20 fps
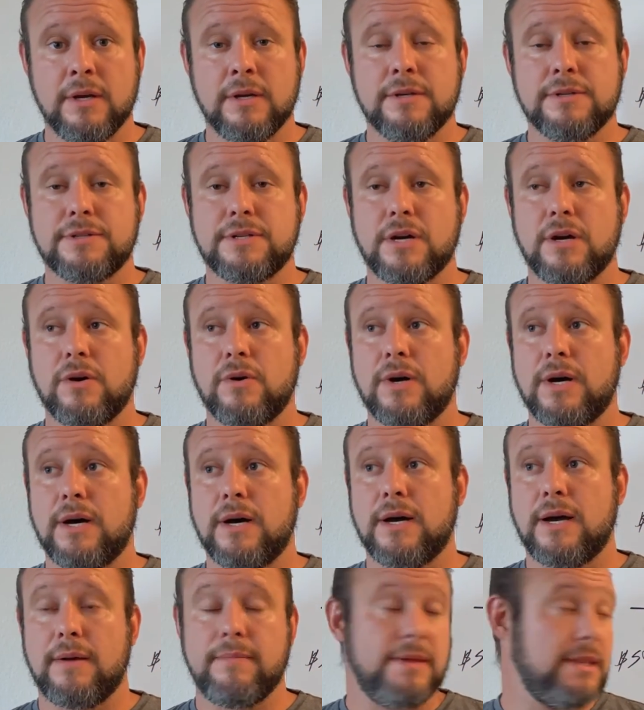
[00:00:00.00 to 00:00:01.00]
So,
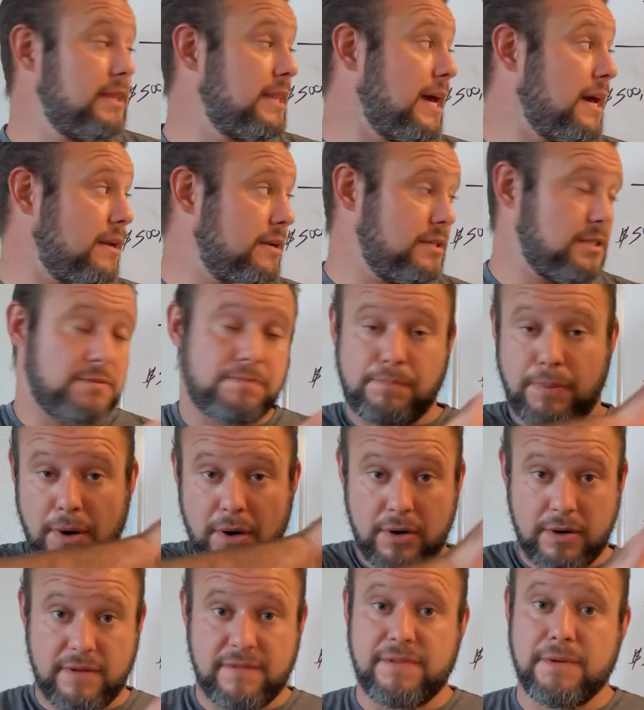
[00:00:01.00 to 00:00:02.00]
I mean, that is
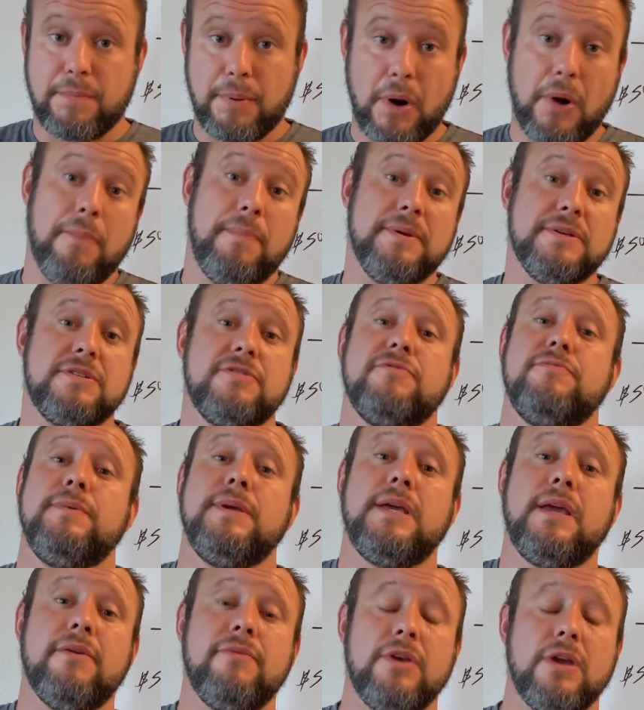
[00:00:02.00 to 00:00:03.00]
part of the purpose of me
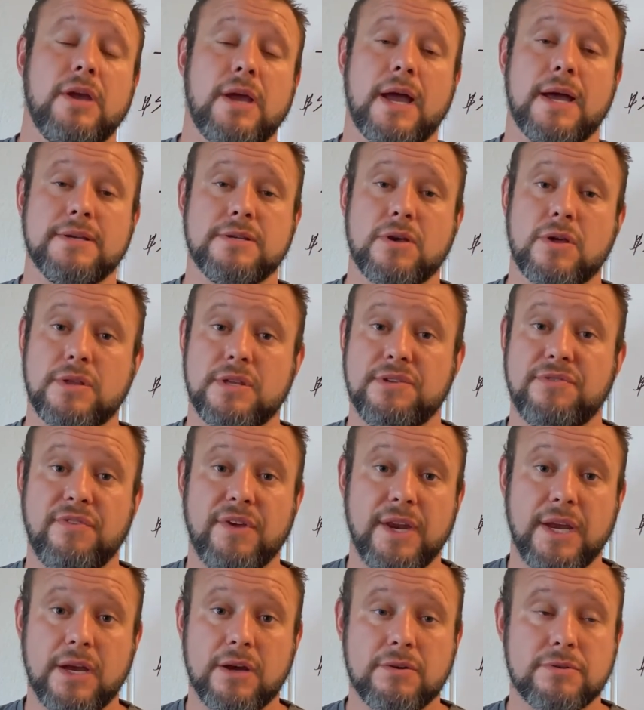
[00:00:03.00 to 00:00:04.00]
giving you guys all these
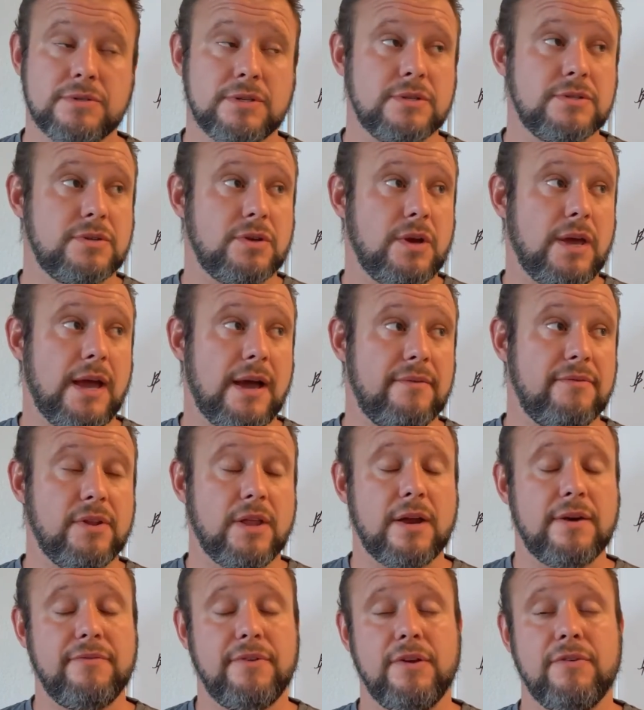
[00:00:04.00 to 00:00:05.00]
videos, so you have a
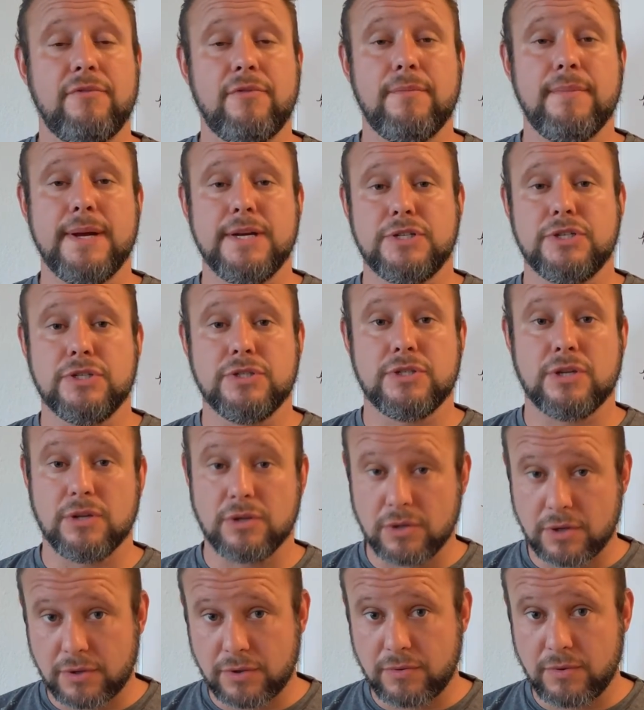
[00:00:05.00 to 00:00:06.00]
lot of information to
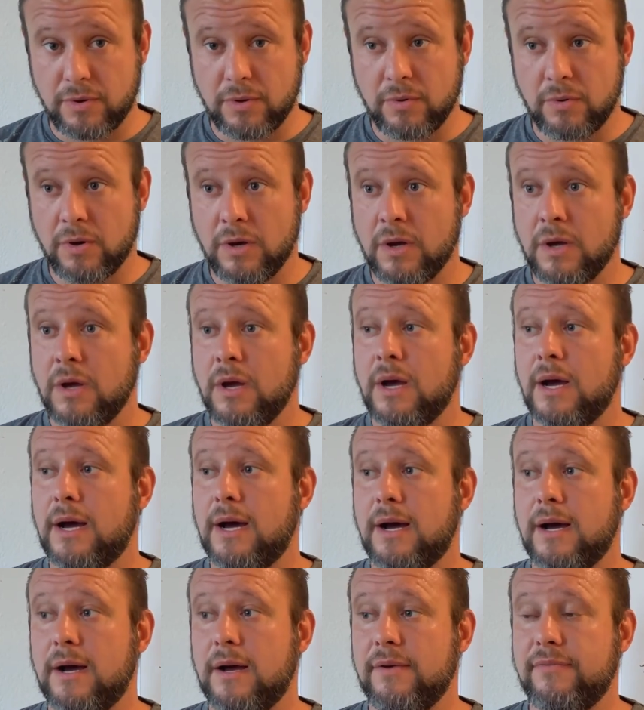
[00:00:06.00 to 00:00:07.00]
look through.
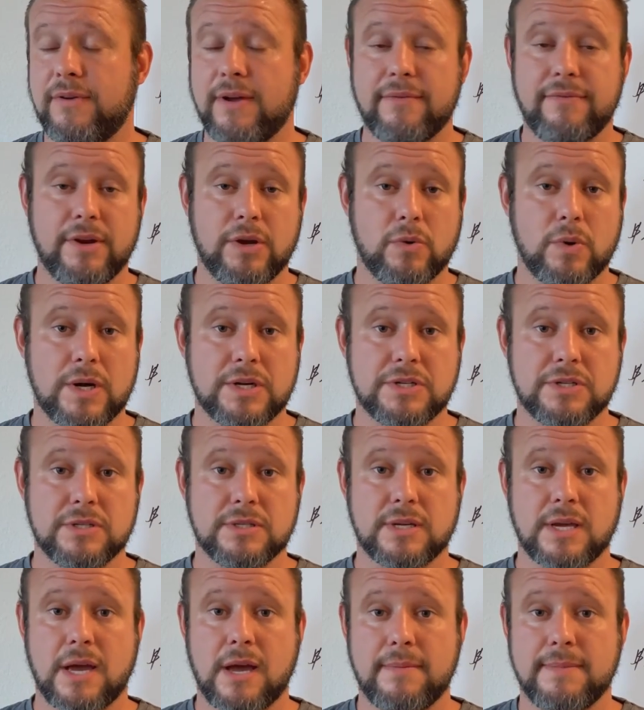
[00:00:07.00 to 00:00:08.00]
If you have any
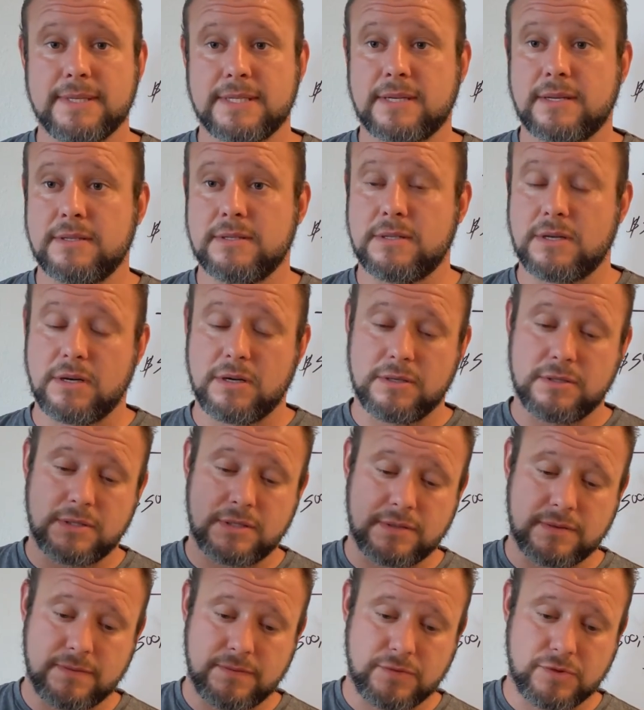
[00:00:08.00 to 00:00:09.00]
questions, comments,
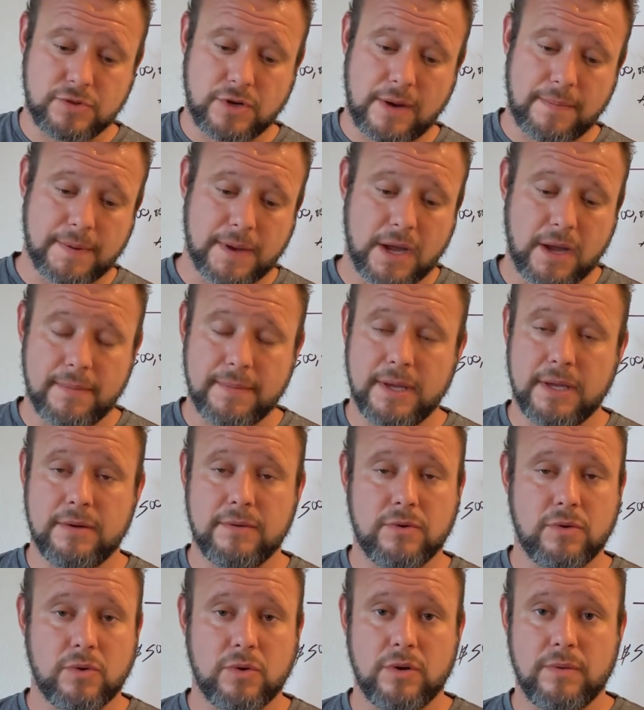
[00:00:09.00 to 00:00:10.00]
concerns, drop a comment
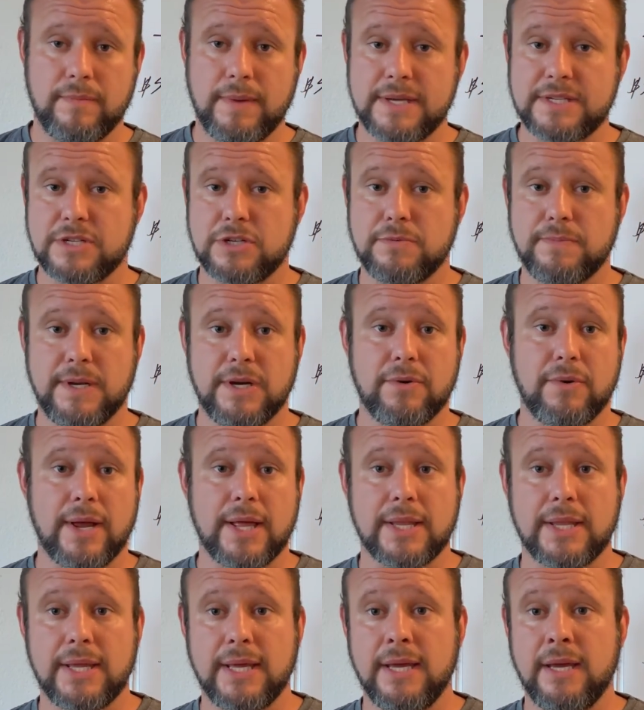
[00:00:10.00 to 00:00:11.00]
or message me
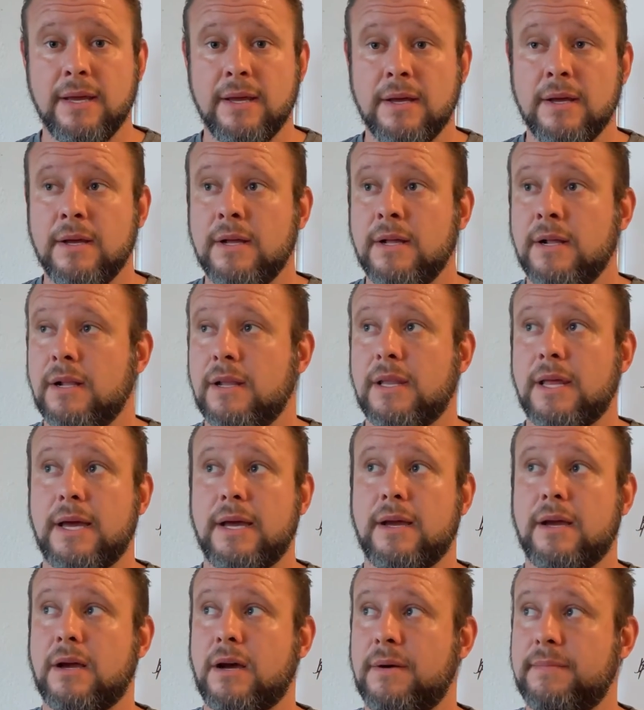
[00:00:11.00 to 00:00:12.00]
directly.
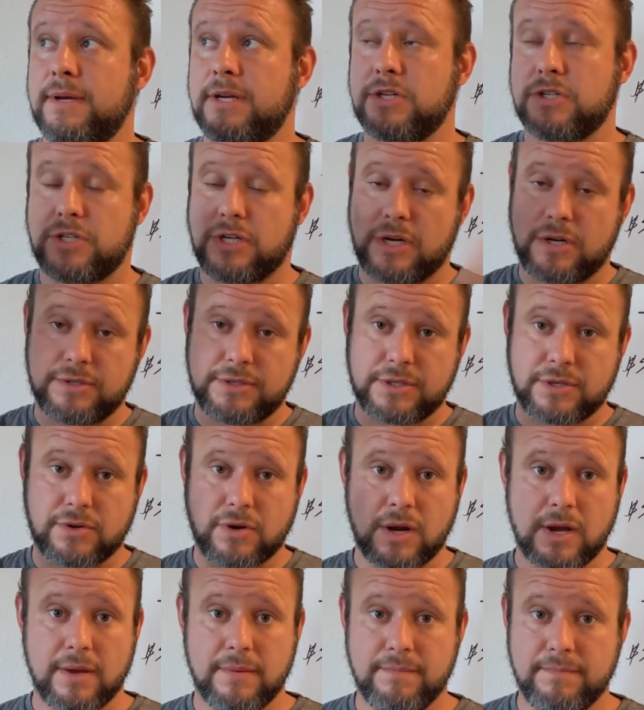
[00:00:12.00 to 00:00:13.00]
Like, comment, share,
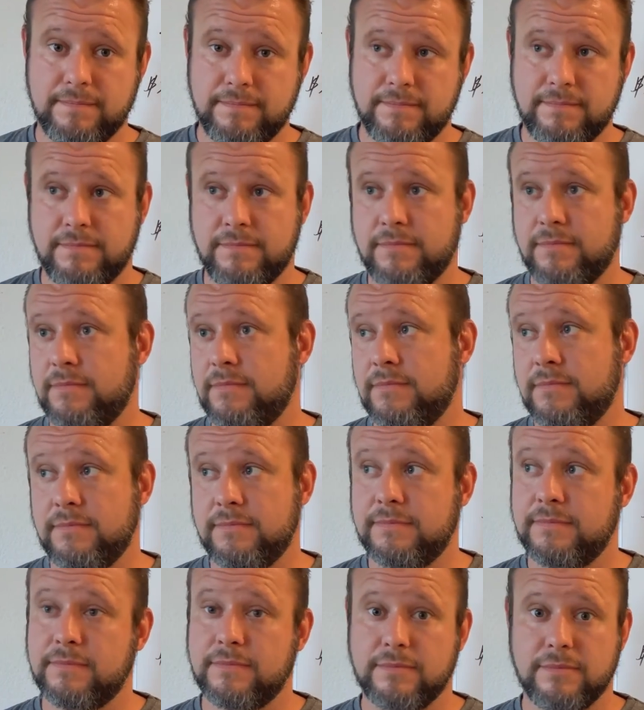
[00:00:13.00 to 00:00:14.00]
subscribe,
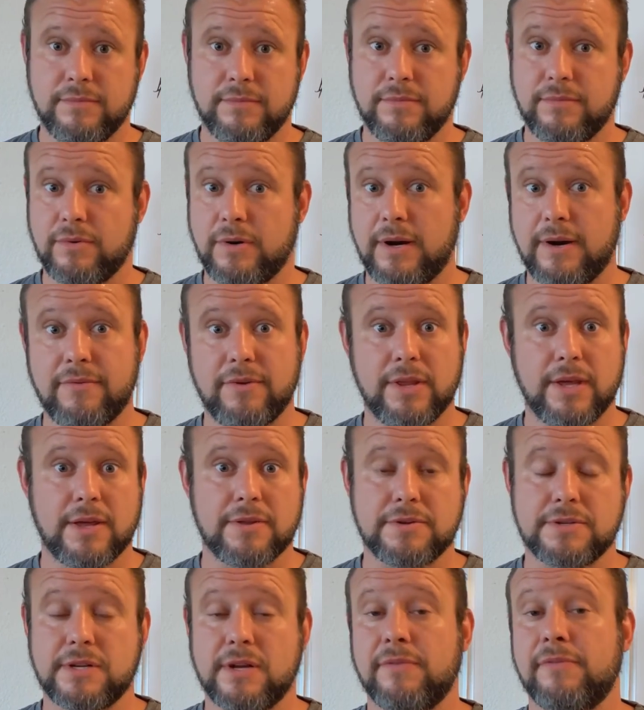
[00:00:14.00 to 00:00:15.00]
whatever the other
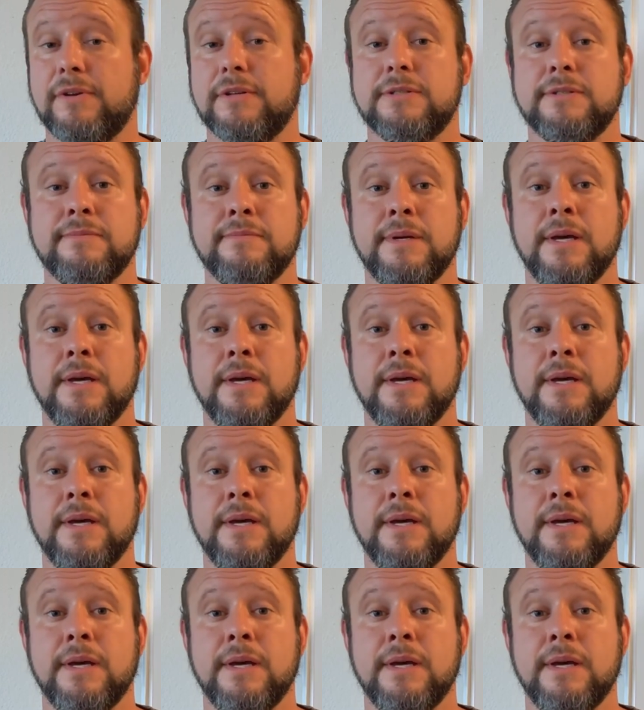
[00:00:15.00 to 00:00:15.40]
stuff is.